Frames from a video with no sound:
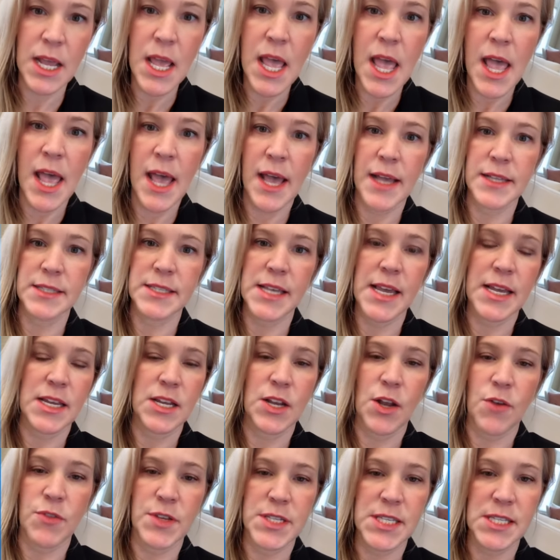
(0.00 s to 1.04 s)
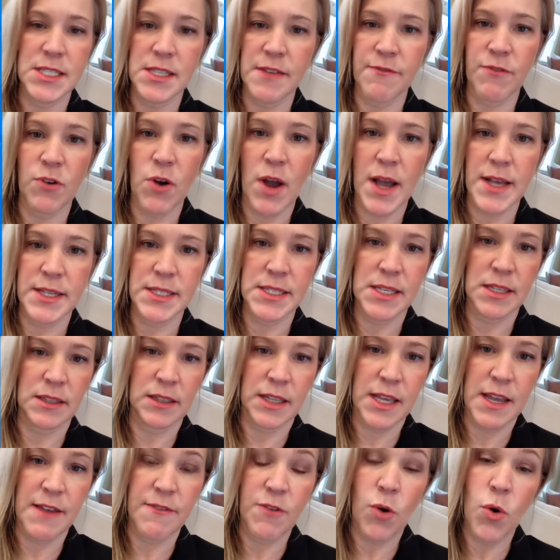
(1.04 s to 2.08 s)
and say, you know, this isn't for us and
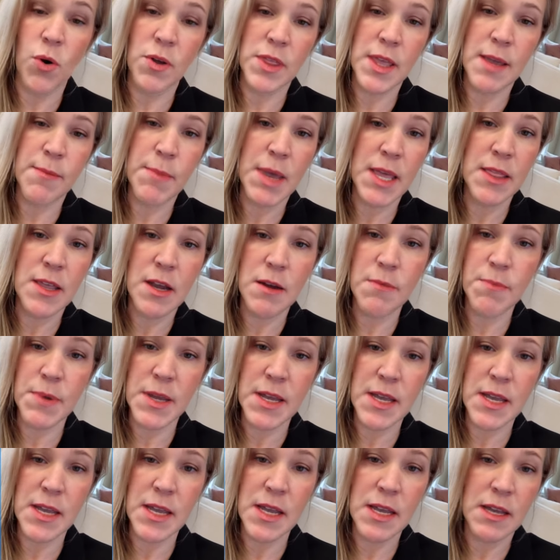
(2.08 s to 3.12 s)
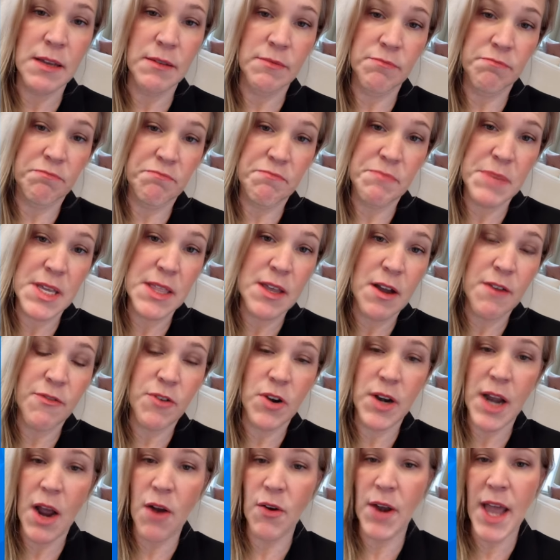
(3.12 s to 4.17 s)
leave. Or they may there be be there for
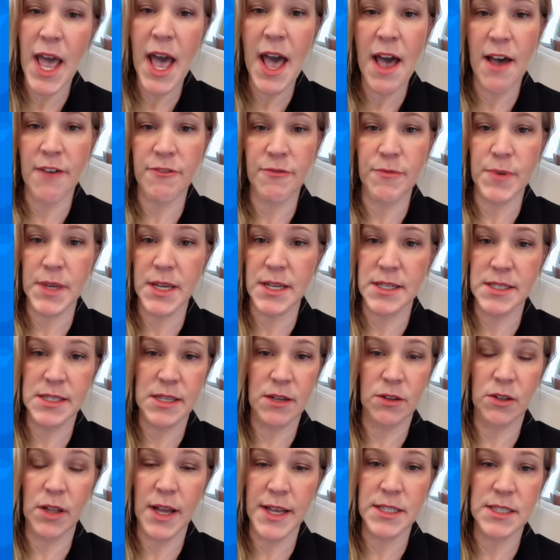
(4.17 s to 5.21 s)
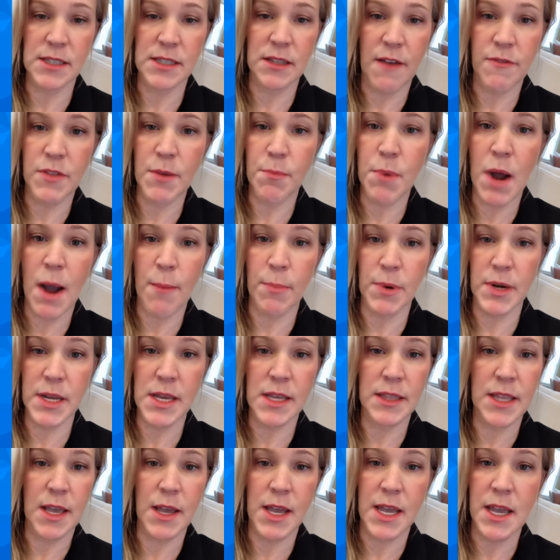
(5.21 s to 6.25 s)
an hour and a half because their clients love the property
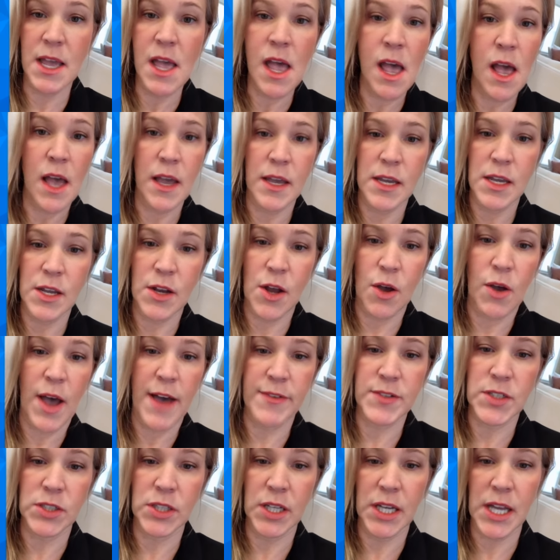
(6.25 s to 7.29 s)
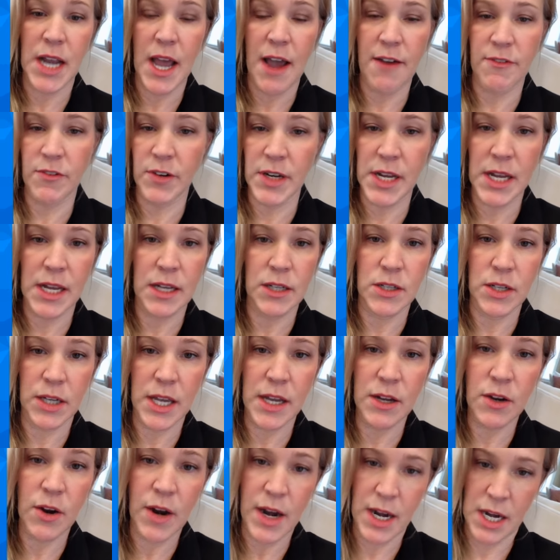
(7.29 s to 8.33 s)
and they, you know, have to look at every nook
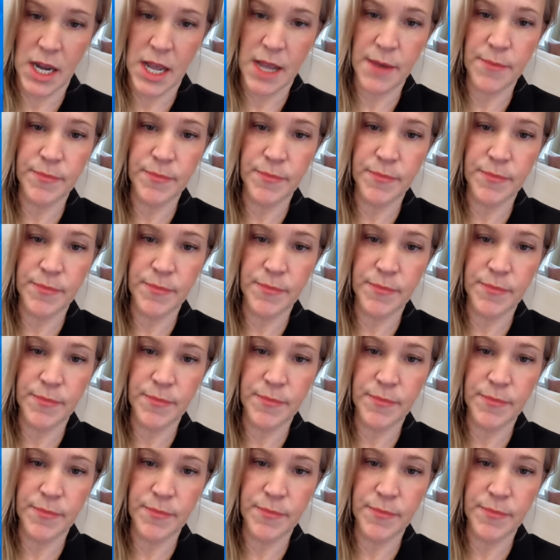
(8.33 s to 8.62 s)
and cranny.